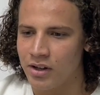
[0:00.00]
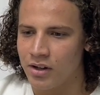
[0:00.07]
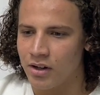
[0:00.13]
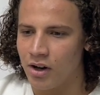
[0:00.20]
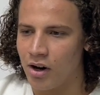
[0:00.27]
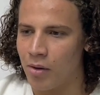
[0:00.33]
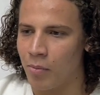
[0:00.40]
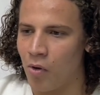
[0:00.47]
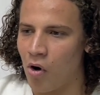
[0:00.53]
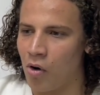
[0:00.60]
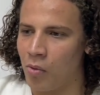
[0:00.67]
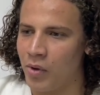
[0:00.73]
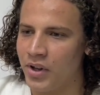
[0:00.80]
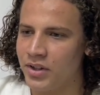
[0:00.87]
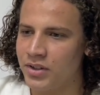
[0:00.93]

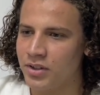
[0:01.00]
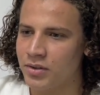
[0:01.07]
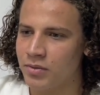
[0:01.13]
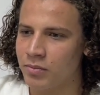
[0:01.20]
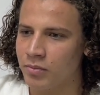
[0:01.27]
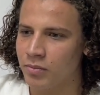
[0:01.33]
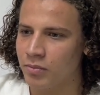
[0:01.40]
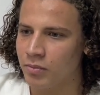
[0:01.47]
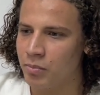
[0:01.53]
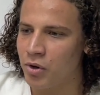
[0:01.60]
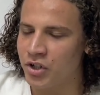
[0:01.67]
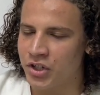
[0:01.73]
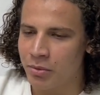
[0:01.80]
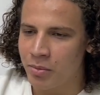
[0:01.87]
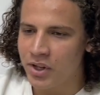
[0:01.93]
always
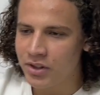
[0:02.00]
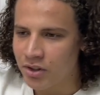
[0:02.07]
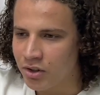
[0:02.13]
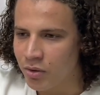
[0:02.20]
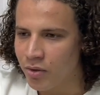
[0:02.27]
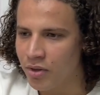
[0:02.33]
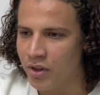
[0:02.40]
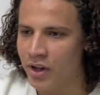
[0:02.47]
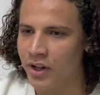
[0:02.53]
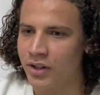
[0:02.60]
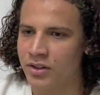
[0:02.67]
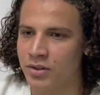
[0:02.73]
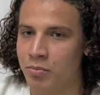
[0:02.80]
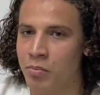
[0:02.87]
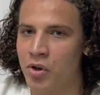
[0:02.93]
pushing me to do
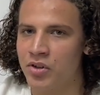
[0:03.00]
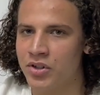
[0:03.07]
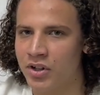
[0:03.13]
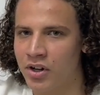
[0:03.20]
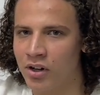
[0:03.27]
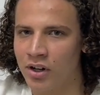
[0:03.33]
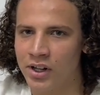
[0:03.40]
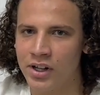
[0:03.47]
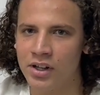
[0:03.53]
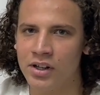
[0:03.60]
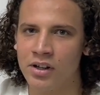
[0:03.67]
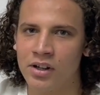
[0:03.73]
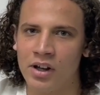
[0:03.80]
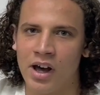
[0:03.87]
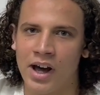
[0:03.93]
things
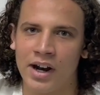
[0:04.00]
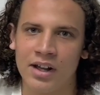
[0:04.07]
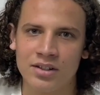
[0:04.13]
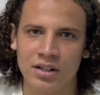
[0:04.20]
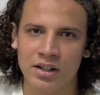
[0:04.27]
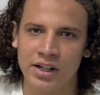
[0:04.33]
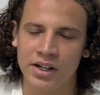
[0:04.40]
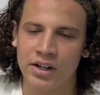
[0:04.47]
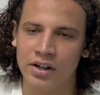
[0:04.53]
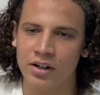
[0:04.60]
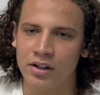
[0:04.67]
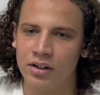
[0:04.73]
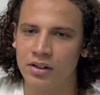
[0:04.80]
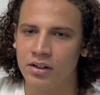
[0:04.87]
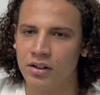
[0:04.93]
musically and as a leader,